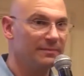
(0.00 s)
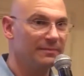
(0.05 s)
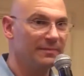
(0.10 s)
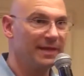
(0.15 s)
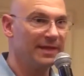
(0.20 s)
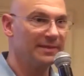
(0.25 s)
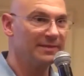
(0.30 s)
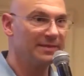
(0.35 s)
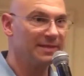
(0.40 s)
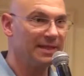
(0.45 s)

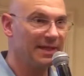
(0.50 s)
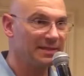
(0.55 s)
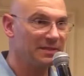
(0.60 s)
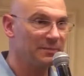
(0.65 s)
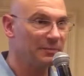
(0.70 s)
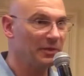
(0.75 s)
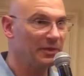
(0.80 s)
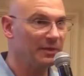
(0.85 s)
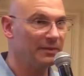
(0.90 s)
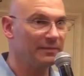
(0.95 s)
that's
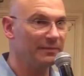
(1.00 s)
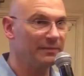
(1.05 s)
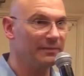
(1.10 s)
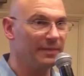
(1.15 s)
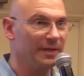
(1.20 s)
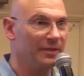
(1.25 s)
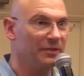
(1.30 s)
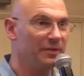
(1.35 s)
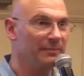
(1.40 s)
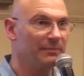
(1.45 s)
desperate,
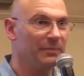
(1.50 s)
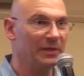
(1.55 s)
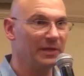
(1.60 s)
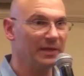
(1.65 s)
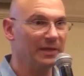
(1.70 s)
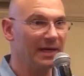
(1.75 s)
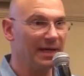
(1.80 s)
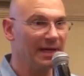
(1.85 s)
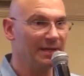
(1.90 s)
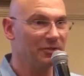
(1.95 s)
and you put
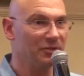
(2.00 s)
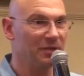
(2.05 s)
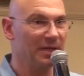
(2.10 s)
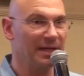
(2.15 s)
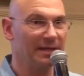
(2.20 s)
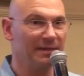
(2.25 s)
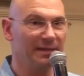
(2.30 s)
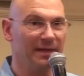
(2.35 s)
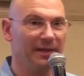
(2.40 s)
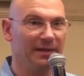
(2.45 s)
a
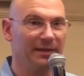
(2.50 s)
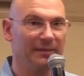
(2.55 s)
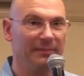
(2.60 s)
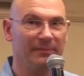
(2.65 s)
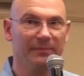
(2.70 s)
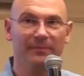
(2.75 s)
contract on